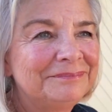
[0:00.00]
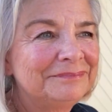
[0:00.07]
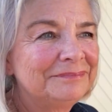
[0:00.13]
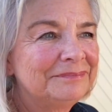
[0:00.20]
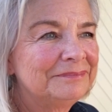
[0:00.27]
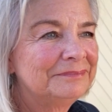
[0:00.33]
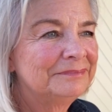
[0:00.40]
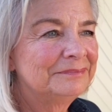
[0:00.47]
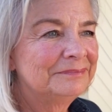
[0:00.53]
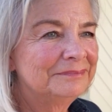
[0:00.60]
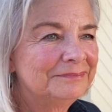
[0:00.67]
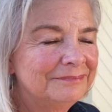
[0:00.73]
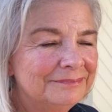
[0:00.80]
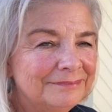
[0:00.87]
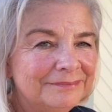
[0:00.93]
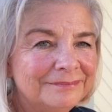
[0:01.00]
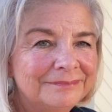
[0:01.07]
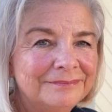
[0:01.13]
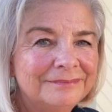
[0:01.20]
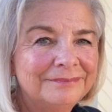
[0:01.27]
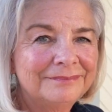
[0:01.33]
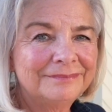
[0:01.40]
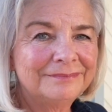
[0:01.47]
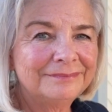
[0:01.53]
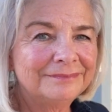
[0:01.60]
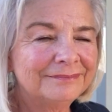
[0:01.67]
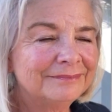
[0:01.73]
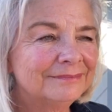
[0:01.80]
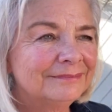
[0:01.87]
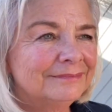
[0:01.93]

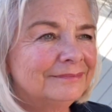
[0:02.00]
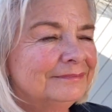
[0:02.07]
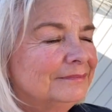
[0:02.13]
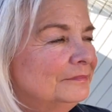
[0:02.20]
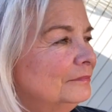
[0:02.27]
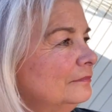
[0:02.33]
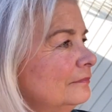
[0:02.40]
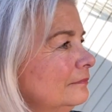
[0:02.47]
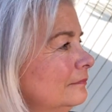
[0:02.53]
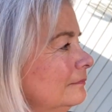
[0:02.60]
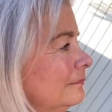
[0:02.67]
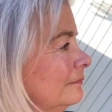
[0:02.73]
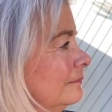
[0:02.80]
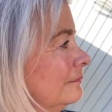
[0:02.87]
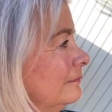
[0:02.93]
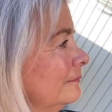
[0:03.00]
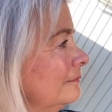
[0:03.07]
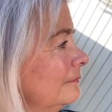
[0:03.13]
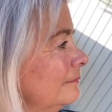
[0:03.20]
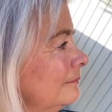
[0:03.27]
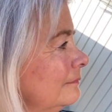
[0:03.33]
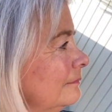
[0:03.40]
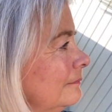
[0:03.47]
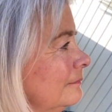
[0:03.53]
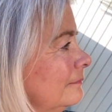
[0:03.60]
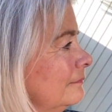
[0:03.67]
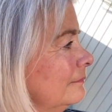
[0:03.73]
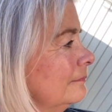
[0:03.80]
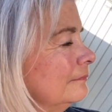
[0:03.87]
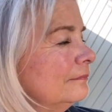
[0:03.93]

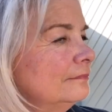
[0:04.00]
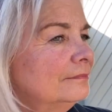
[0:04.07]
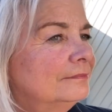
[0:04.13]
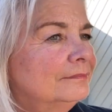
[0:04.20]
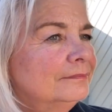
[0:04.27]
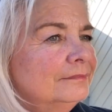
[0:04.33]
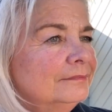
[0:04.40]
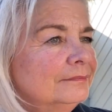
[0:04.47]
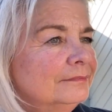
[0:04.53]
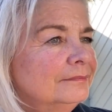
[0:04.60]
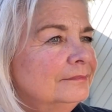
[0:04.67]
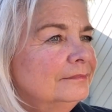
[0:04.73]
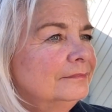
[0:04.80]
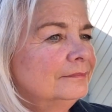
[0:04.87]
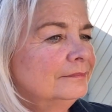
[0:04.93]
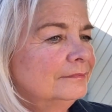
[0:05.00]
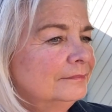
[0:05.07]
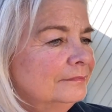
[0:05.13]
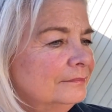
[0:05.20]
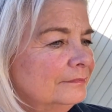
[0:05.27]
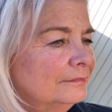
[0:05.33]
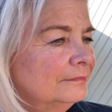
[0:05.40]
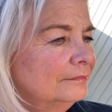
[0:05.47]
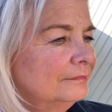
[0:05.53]
(silent)